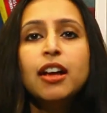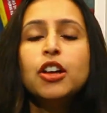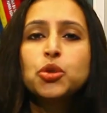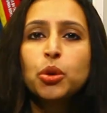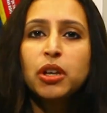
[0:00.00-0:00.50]

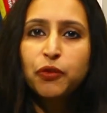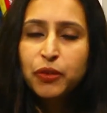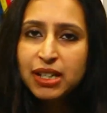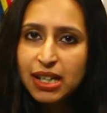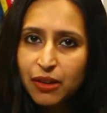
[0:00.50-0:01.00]
So if
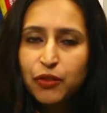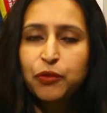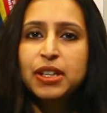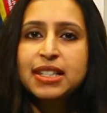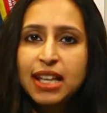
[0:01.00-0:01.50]

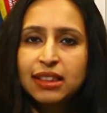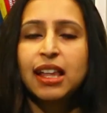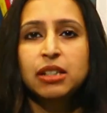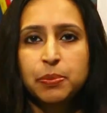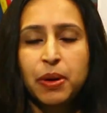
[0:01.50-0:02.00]
we set
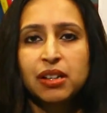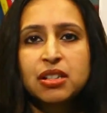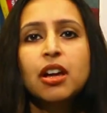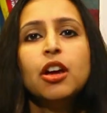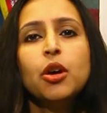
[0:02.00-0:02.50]
that apart,
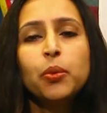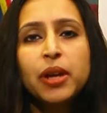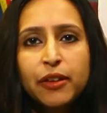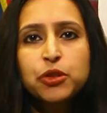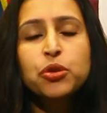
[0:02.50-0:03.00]
we
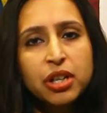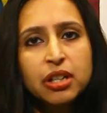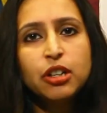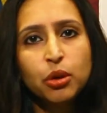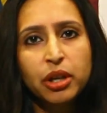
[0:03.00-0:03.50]
have to
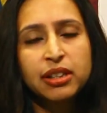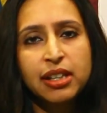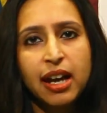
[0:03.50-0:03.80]
really look at the